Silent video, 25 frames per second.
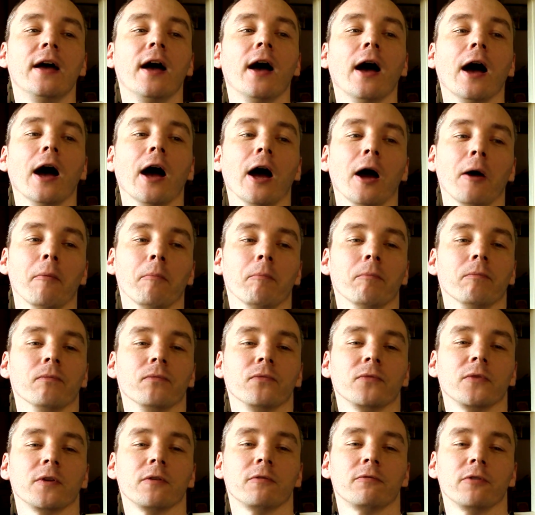
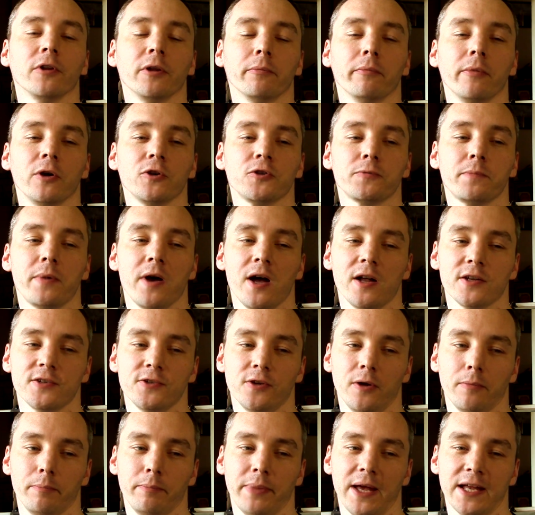for the most part, it's
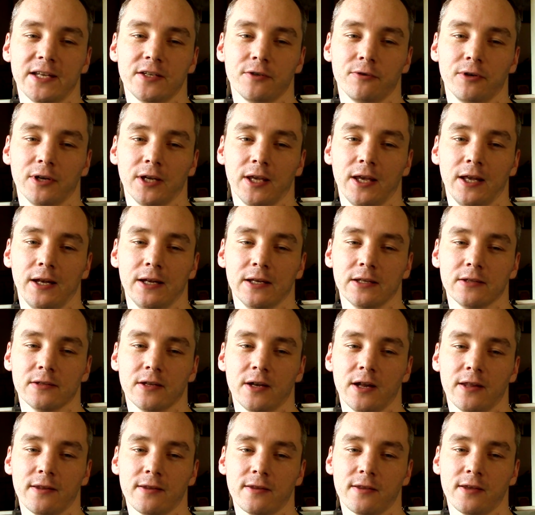not better at killing
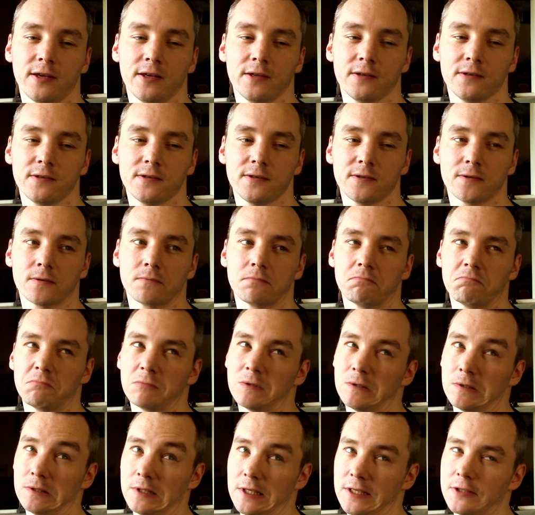than other things,
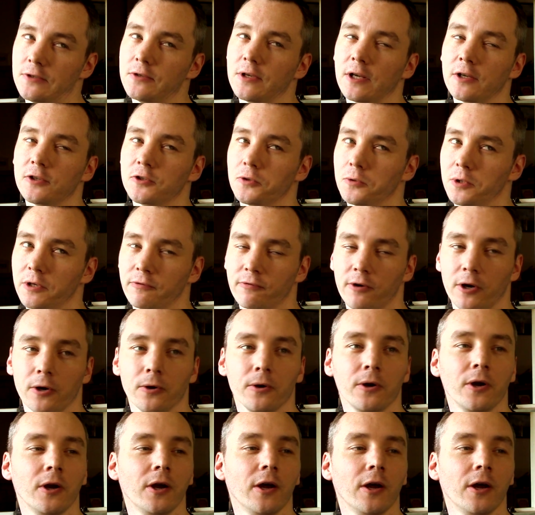unless you get 2 in a row.